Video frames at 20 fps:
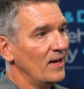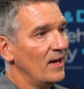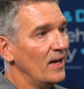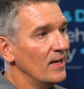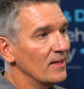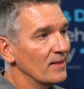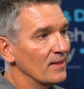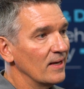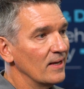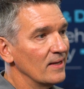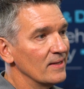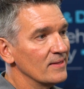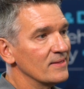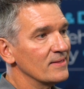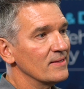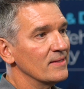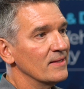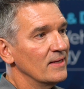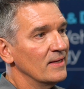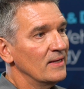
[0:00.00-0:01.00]

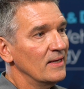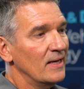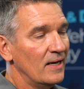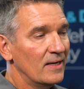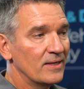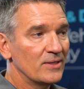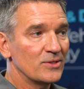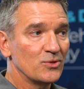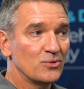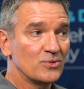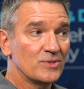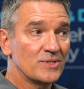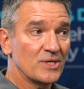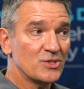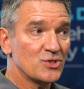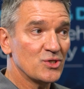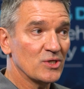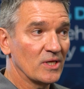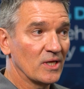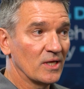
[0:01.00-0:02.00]
highlights how to do
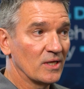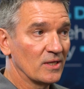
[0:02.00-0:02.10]
digital